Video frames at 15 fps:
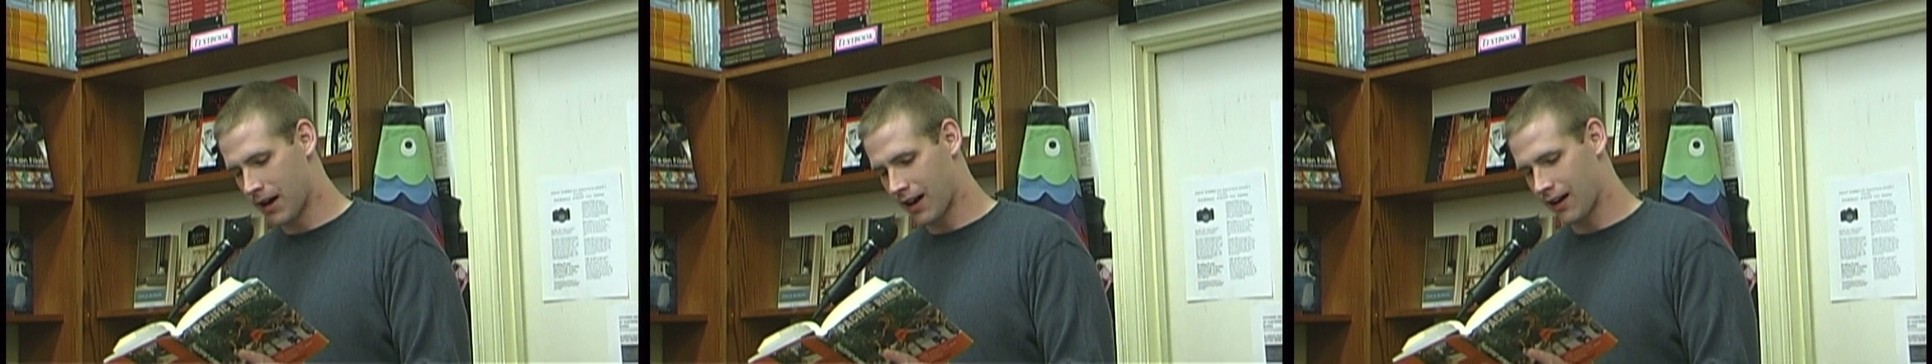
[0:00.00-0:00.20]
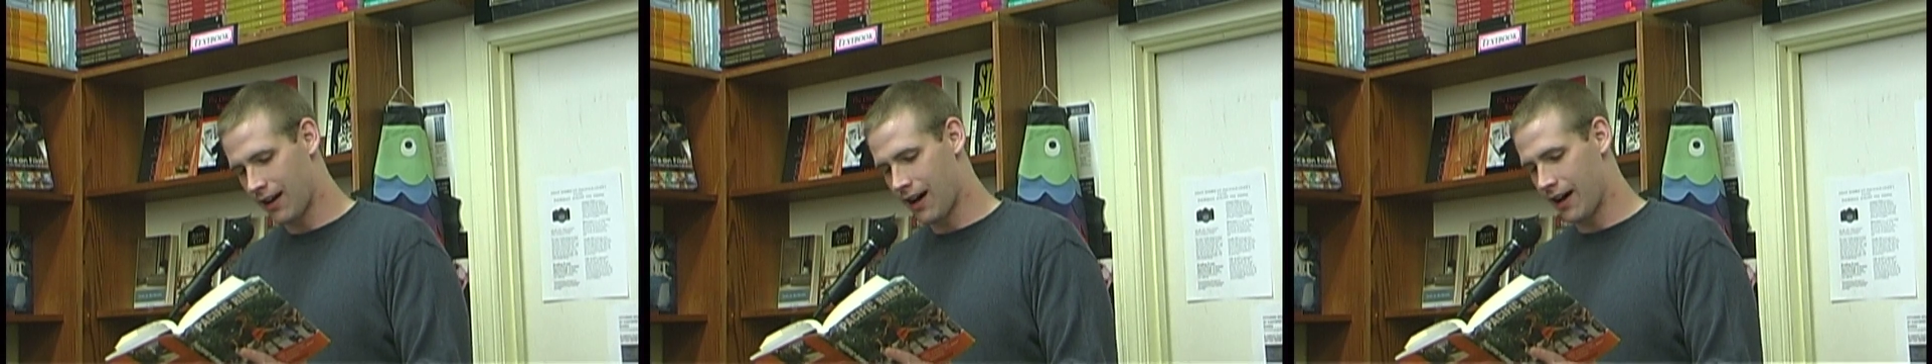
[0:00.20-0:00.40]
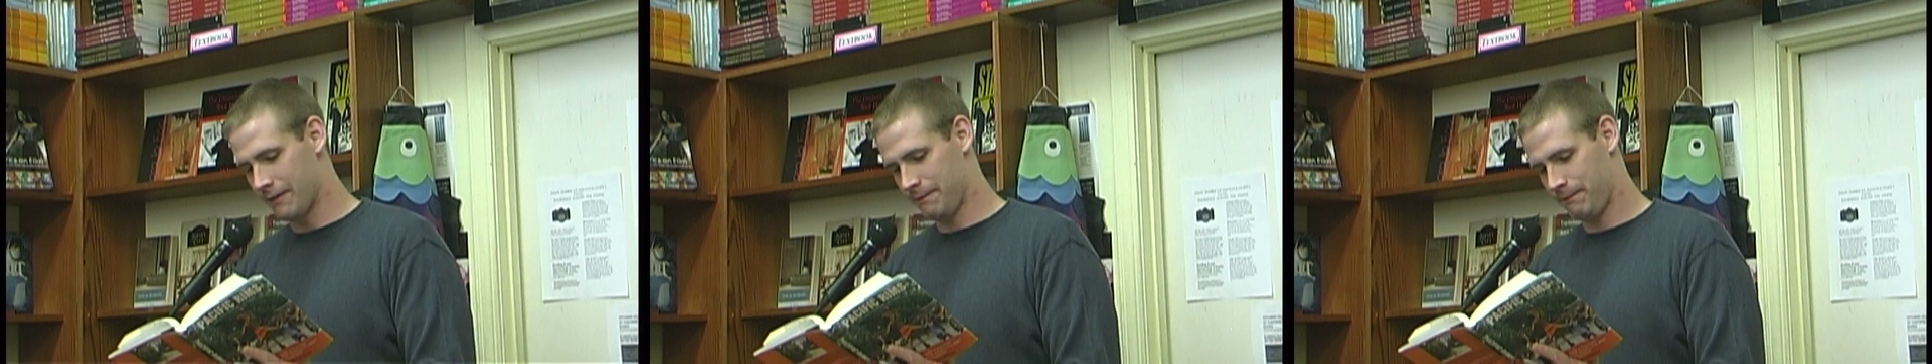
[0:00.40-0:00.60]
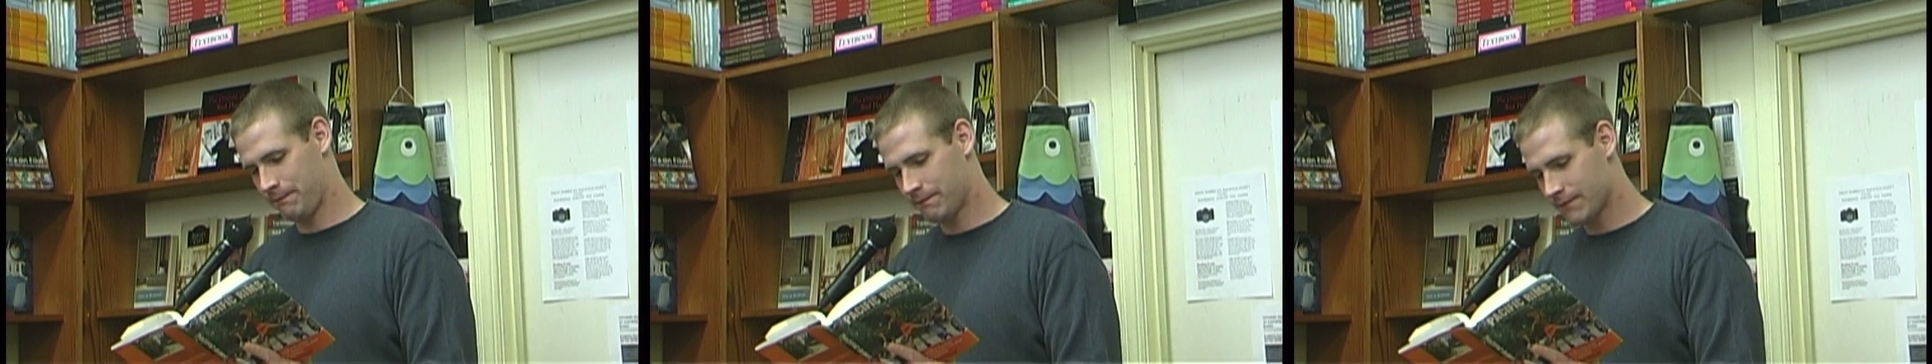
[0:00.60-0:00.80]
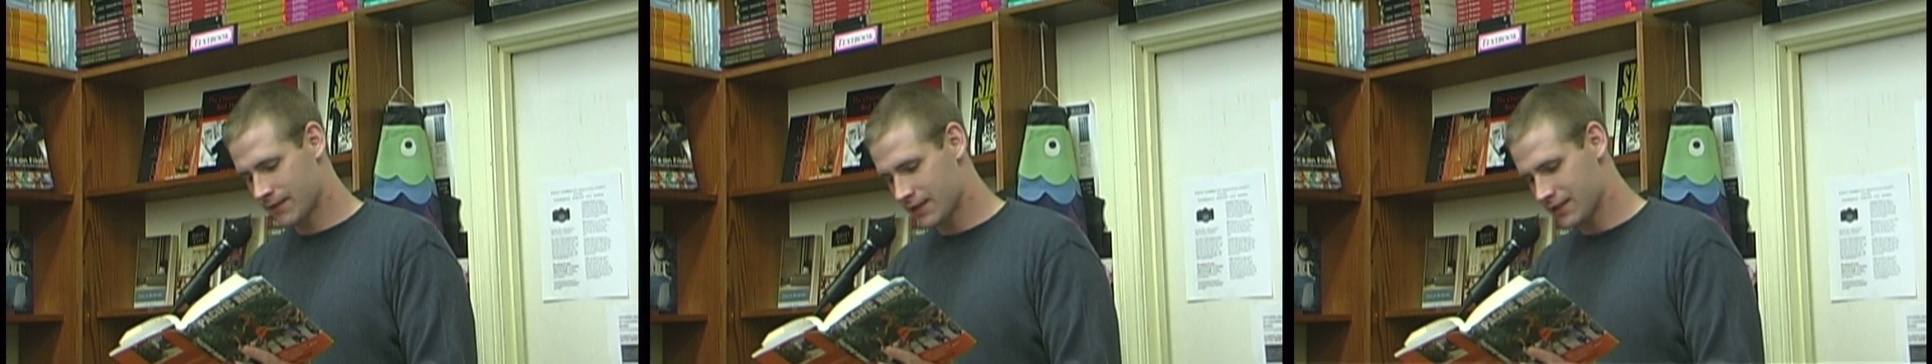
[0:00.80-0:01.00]
bakla,
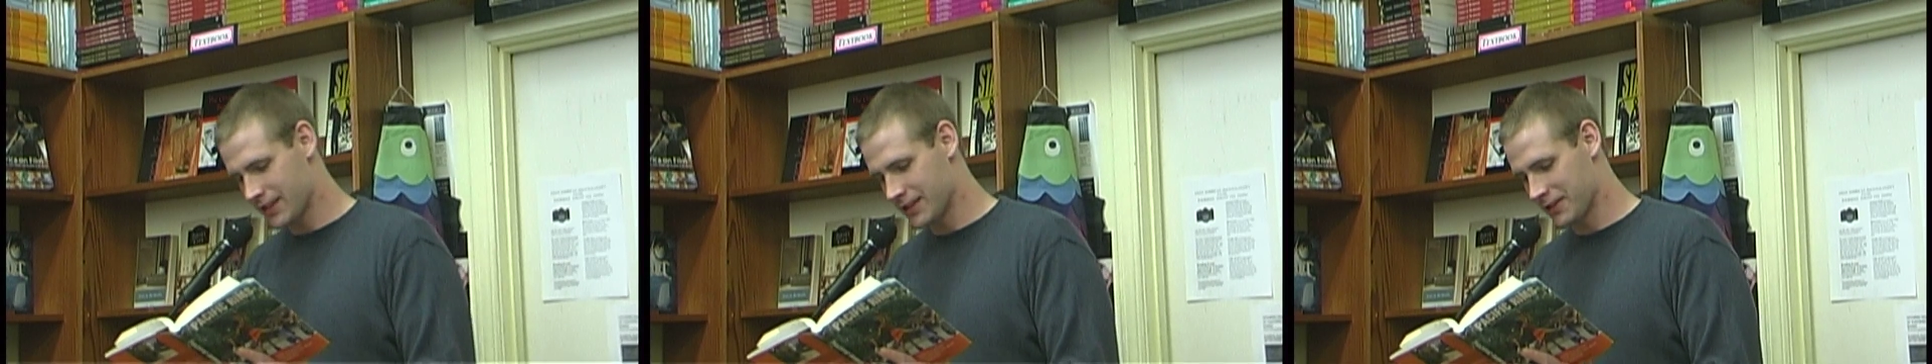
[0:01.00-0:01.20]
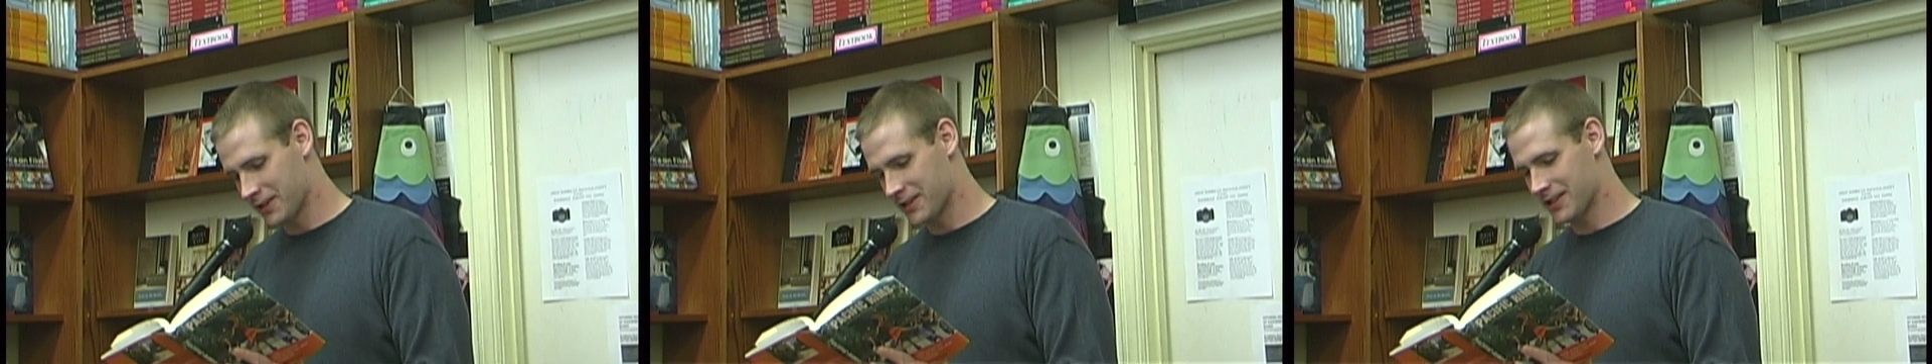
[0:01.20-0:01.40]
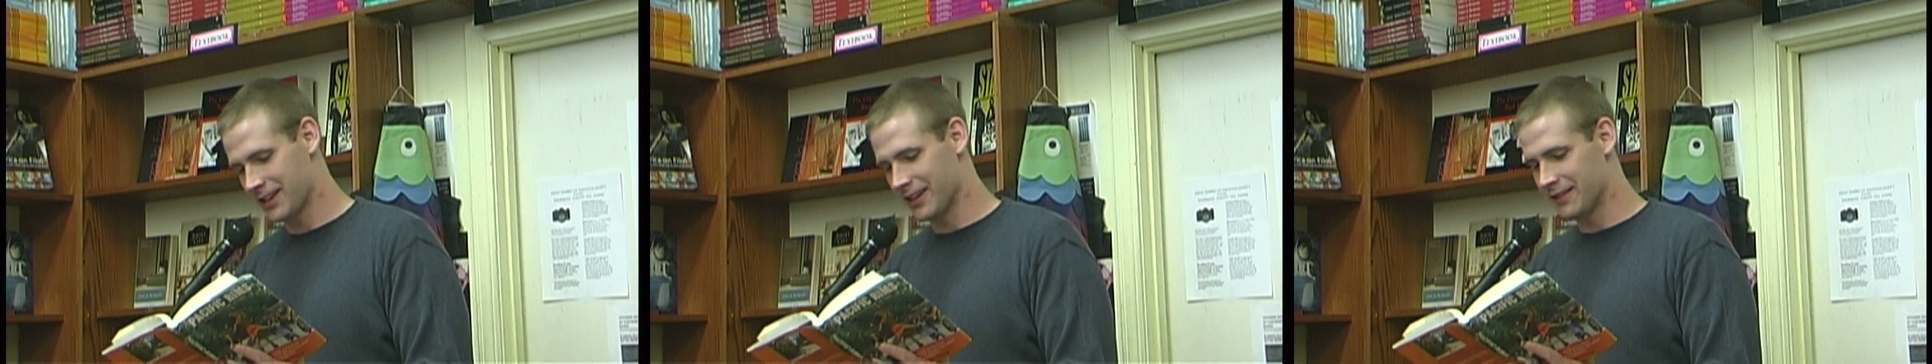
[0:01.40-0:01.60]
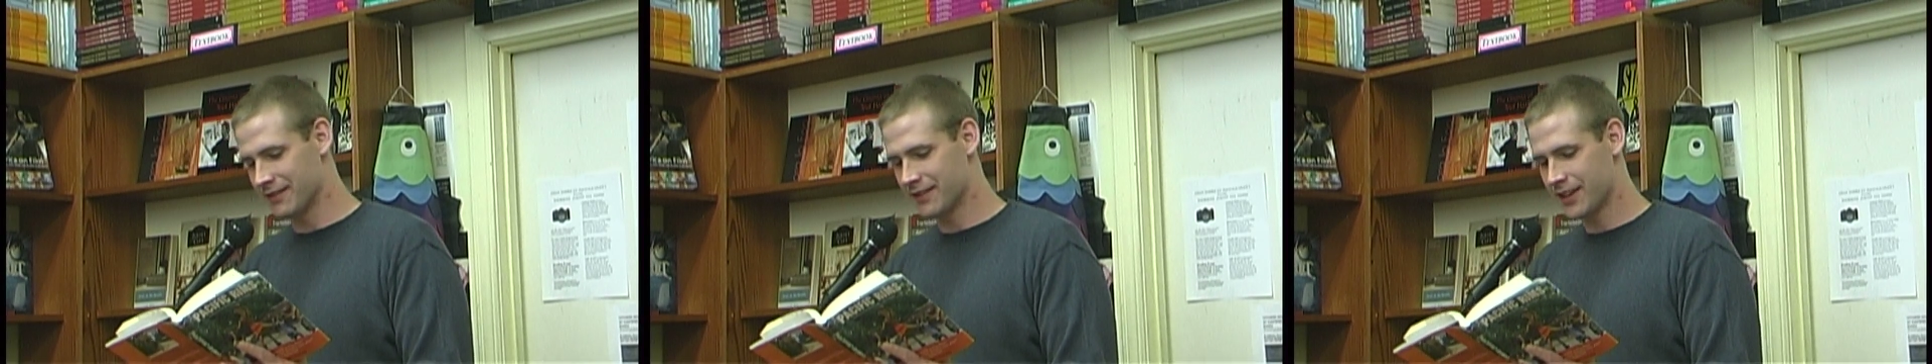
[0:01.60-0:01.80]
Cesar said,